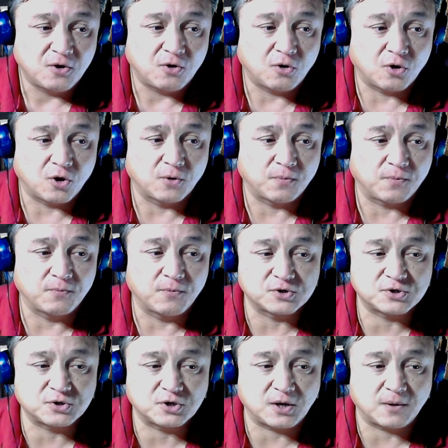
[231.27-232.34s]
or
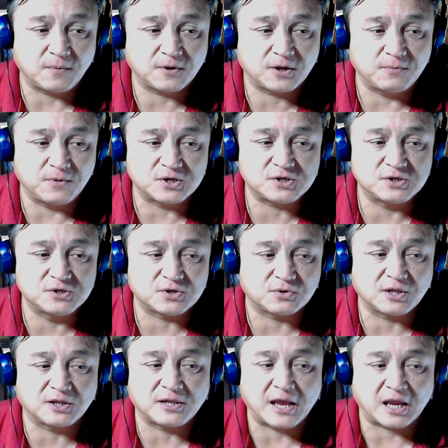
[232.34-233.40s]
promotional commissions or
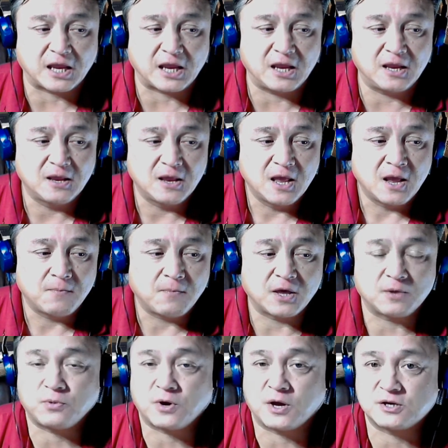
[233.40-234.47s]
the liking by
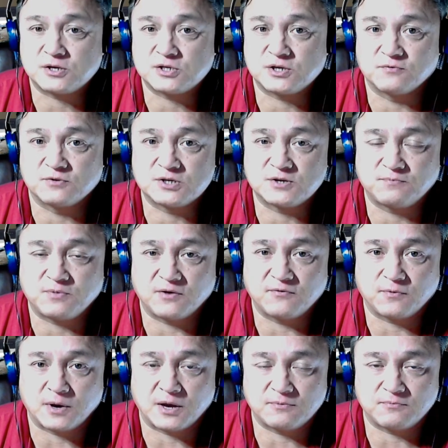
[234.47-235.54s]
the product or service
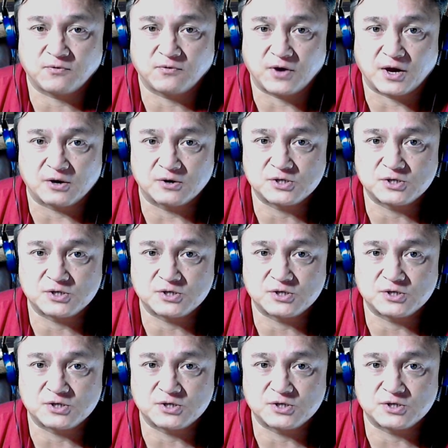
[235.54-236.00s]
provider.